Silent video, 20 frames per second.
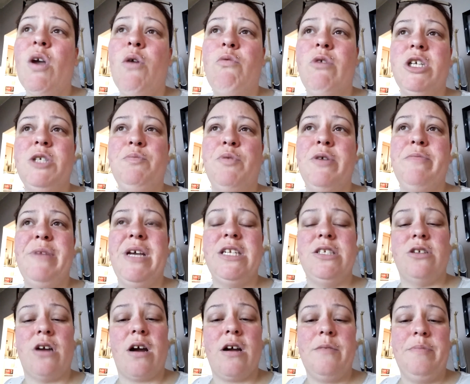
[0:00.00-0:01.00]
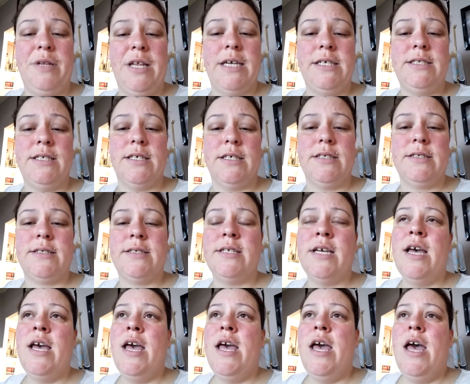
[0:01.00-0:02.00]
which put me in dark places.
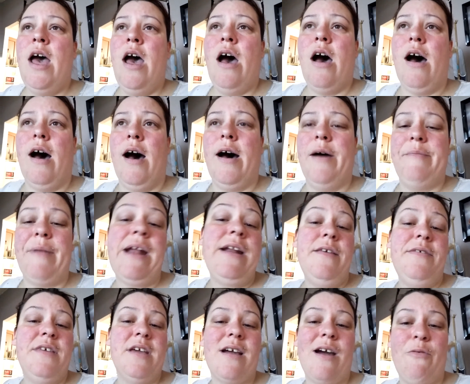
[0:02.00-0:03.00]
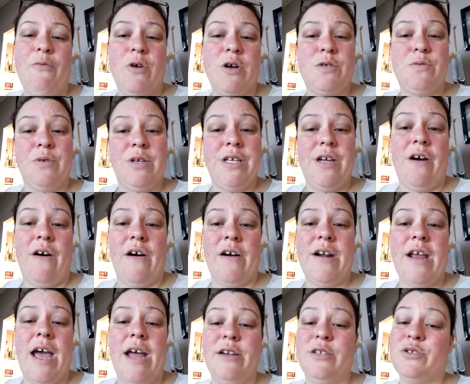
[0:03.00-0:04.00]
Anything I worked really
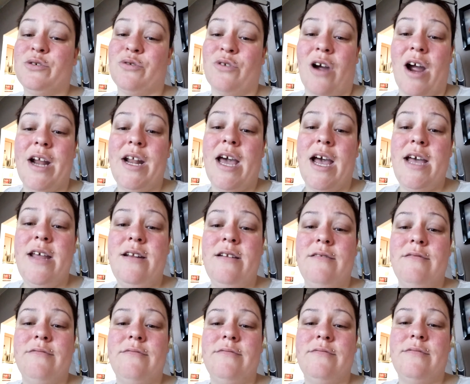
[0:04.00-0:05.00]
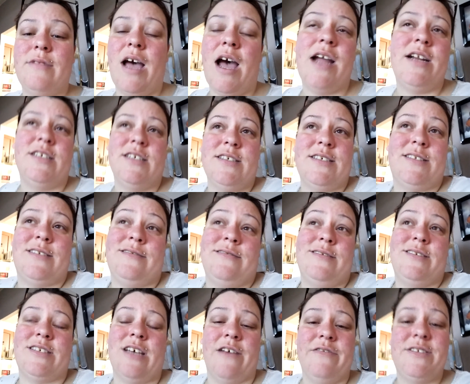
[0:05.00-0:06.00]
hard at and tried at, I just
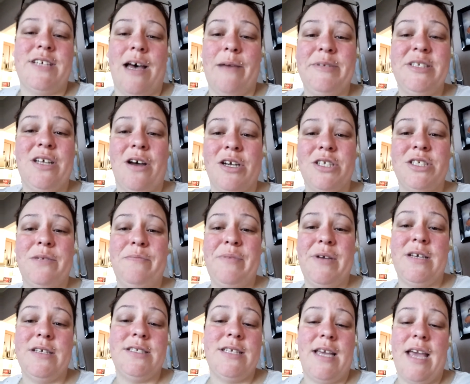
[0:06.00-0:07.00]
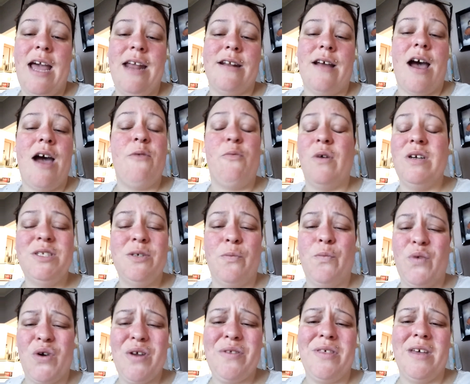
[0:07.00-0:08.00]
self-sabotage it because, again, I wasn't
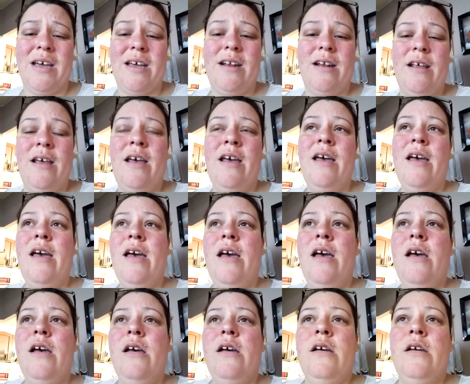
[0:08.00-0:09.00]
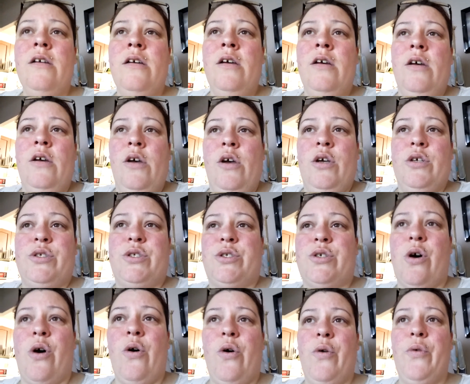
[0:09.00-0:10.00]
worth it.
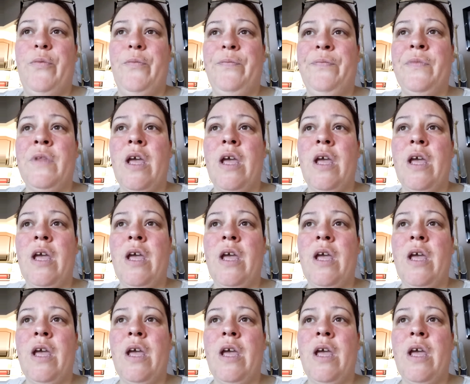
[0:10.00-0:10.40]
So,